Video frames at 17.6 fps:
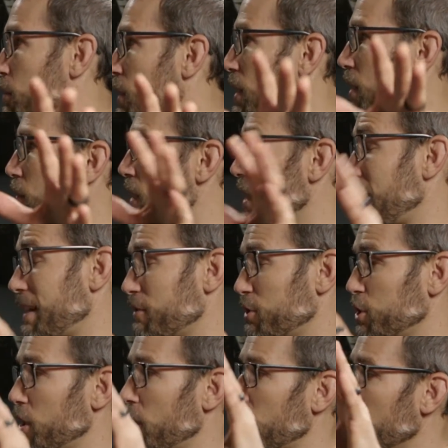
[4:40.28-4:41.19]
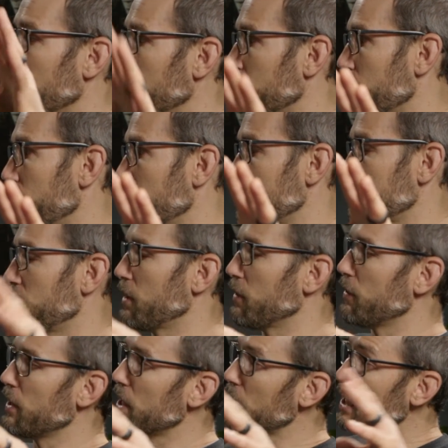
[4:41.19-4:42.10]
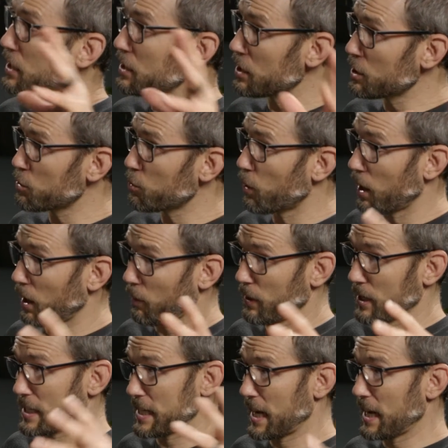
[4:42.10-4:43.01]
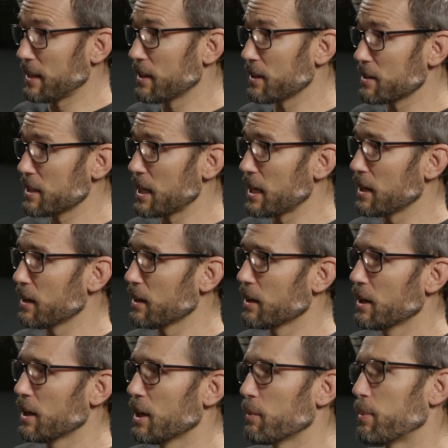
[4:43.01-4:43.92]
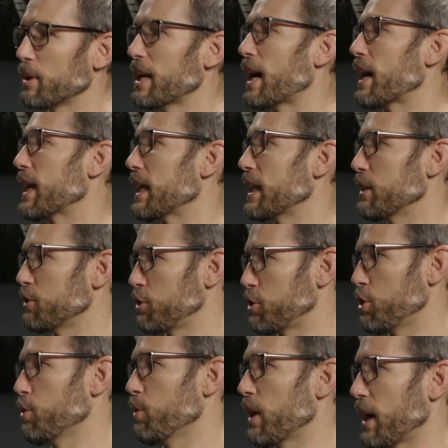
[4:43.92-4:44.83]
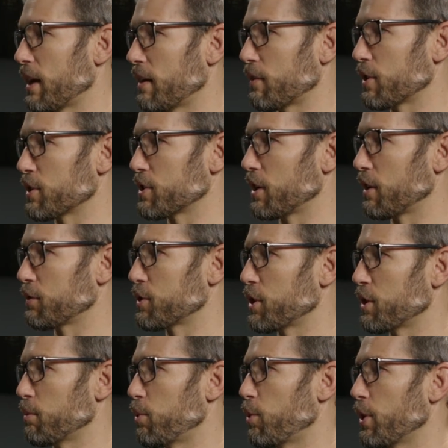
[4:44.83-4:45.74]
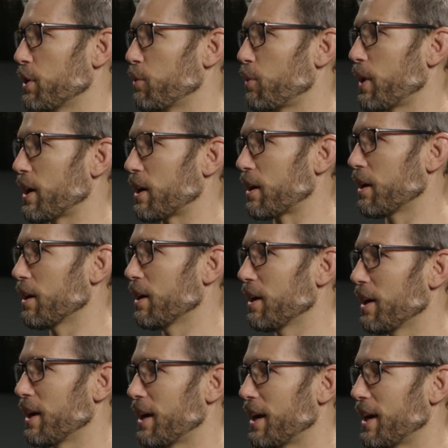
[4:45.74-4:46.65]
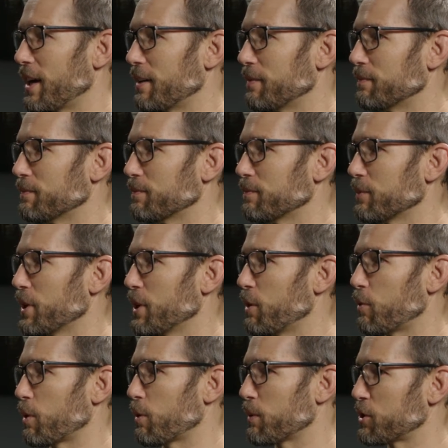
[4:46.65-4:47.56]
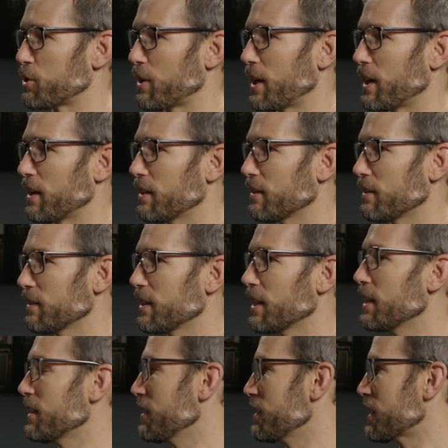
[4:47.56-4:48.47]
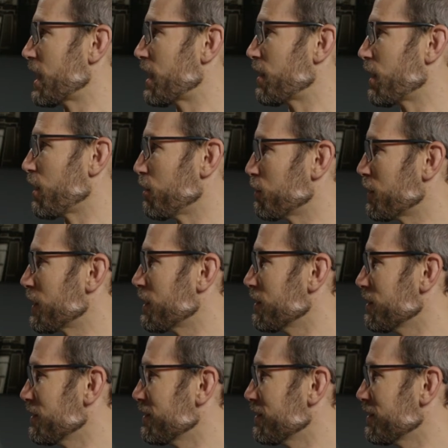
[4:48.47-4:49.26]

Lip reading: with them and kind of sharing their vision of this is where I want to take this thing, but not getting too ahead of ourselves to the point where, where we're trying to eat the entire elephant